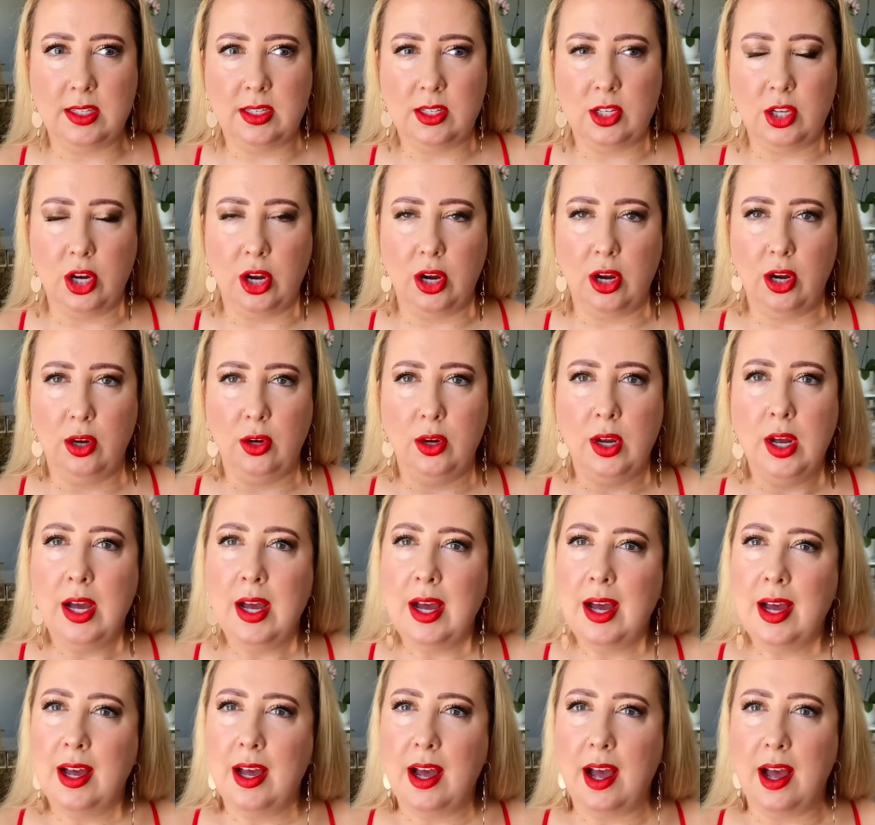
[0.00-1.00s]
you know,
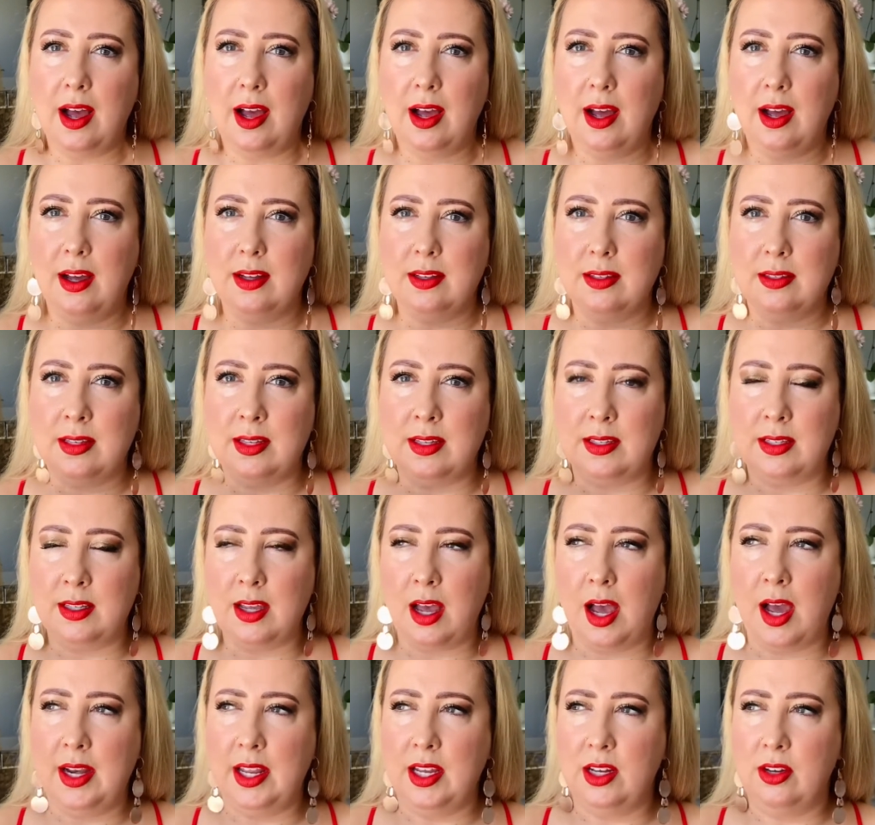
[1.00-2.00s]

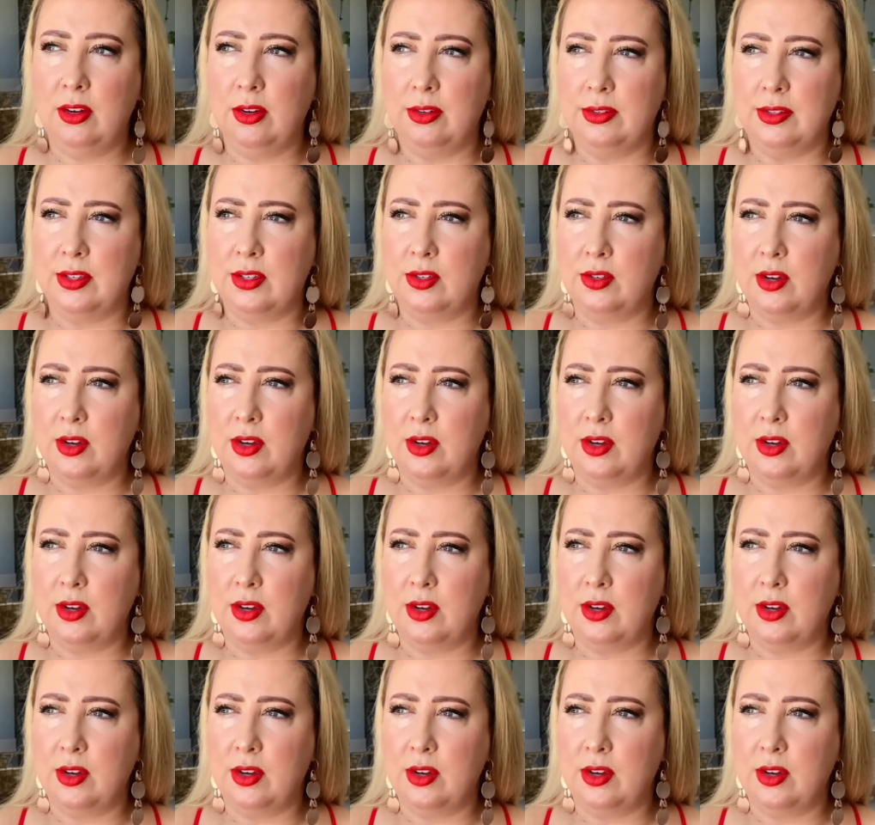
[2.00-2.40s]
society constructs